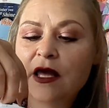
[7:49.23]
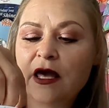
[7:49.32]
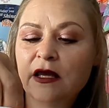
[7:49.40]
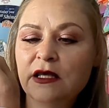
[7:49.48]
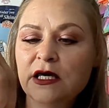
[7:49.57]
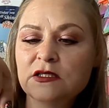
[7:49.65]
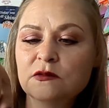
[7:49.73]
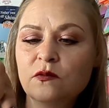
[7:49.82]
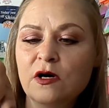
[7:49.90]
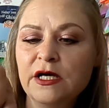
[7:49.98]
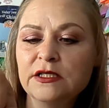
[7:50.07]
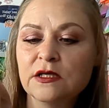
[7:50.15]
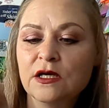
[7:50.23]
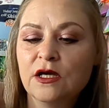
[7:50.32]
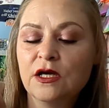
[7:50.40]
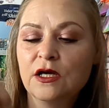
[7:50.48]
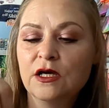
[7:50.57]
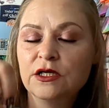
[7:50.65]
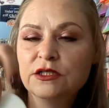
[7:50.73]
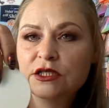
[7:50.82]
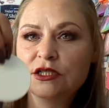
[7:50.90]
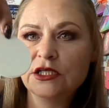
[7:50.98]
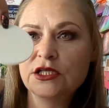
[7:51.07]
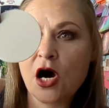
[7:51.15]
And guess what?
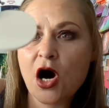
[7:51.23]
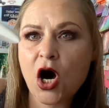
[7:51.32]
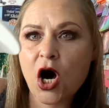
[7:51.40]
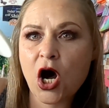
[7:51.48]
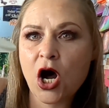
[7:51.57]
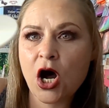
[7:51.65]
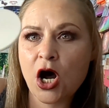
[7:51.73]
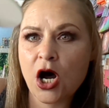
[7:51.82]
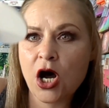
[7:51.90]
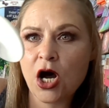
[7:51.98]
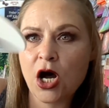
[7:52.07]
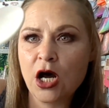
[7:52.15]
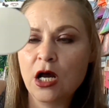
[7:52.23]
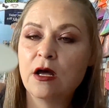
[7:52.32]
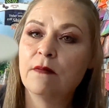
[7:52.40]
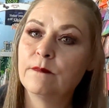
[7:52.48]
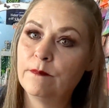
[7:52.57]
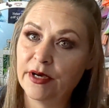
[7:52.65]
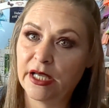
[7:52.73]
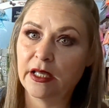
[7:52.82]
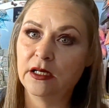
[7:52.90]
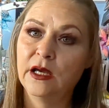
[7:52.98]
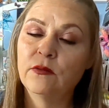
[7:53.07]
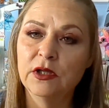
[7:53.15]
Ta-da-da!
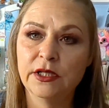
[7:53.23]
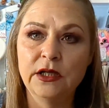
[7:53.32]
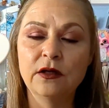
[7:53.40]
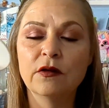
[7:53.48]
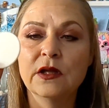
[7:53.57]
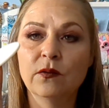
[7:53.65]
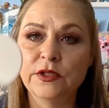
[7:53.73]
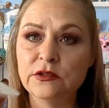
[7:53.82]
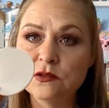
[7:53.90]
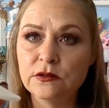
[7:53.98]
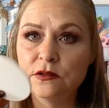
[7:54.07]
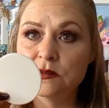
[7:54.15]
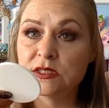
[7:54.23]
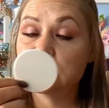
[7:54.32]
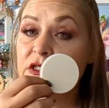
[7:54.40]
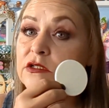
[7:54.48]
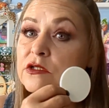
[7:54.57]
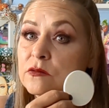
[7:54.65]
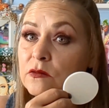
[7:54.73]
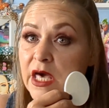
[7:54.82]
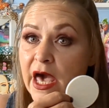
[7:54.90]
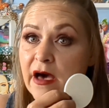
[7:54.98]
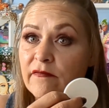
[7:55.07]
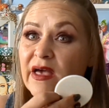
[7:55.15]
But I will let you know that when you do use this, you do
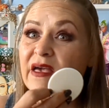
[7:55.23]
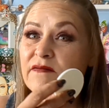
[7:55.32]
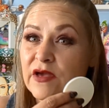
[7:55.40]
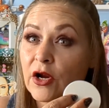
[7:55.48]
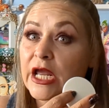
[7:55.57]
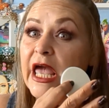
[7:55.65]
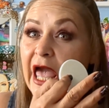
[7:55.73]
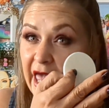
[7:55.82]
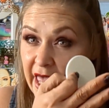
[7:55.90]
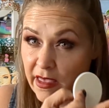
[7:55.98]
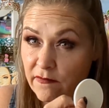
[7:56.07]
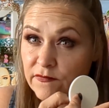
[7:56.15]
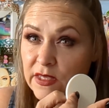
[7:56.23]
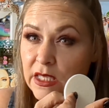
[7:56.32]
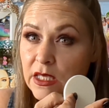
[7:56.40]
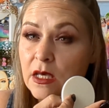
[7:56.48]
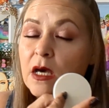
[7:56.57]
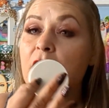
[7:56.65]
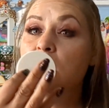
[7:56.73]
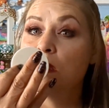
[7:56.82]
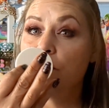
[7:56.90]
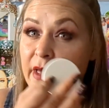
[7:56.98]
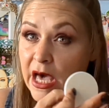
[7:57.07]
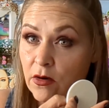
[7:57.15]
have a very heavy
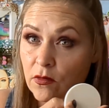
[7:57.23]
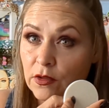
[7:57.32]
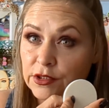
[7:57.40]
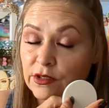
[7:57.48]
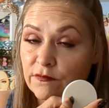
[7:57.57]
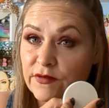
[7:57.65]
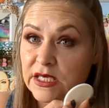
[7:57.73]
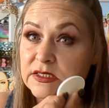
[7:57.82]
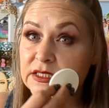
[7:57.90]
powder on your face.